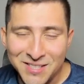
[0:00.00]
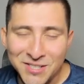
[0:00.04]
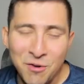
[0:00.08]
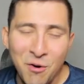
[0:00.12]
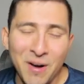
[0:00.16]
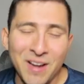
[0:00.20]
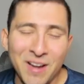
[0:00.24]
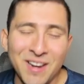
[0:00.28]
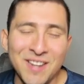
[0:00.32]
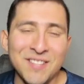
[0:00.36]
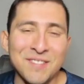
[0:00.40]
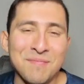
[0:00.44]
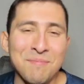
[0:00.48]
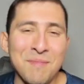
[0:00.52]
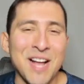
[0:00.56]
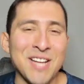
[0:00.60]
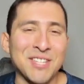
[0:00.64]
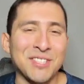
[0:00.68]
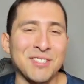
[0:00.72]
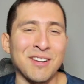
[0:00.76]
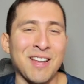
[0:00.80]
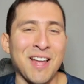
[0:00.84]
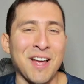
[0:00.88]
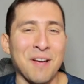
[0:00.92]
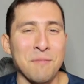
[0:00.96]
Go ahead and
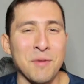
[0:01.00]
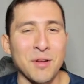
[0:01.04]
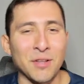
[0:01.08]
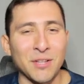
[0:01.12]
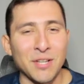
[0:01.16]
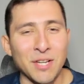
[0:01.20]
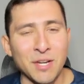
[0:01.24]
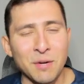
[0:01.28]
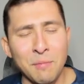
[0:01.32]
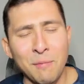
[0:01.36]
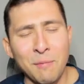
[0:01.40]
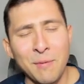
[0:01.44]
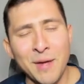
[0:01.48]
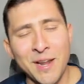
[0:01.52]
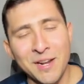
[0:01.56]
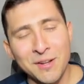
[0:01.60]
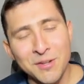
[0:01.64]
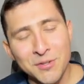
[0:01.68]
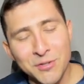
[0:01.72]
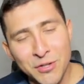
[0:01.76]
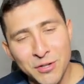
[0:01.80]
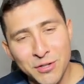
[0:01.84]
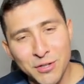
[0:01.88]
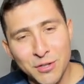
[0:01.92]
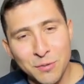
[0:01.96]
smash your like button, everybody.
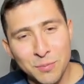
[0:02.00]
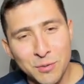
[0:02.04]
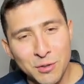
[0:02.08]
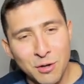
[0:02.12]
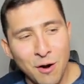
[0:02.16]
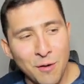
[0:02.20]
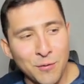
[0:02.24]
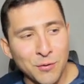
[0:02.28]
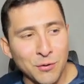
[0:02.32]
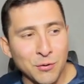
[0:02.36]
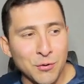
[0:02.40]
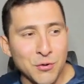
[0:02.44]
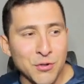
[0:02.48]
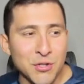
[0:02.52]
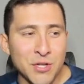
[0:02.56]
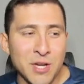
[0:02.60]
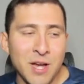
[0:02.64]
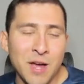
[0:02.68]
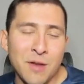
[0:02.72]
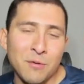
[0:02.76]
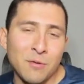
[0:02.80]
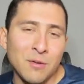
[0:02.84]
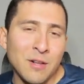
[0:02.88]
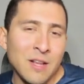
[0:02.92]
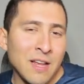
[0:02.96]
Consider subscribing to the
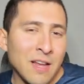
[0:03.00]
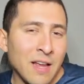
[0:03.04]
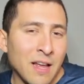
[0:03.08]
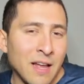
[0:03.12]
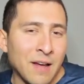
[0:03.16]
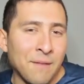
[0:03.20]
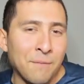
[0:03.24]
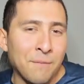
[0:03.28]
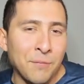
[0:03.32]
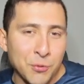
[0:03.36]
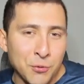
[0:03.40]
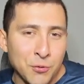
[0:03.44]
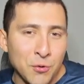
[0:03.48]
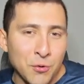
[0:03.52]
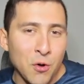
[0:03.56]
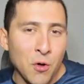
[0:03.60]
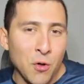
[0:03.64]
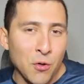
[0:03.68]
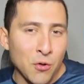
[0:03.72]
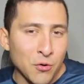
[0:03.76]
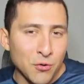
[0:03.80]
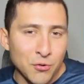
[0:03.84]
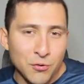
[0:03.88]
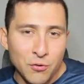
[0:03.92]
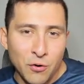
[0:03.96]
channel and turn
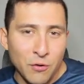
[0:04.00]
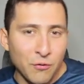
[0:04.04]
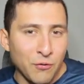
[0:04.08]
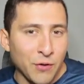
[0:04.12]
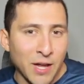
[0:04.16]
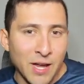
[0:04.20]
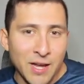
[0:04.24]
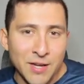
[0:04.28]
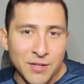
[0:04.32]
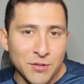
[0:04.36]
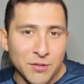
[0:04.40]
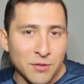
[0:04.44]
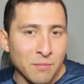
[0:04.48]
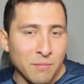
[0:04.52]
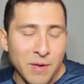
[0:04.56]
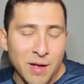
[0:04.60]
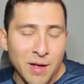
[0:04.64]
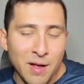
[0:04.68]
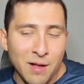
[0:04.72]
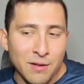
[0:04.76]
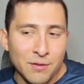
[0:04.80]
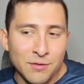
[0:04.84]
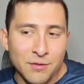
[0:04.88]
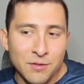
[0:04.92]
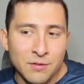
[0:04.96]
on those notification
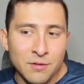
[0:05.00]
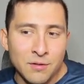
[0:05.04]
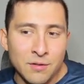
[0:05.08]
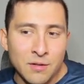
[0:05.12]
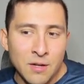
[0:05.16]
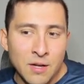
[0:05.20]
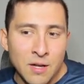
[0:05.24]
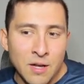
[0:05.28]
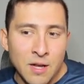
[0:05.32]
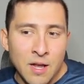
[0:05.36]
bells.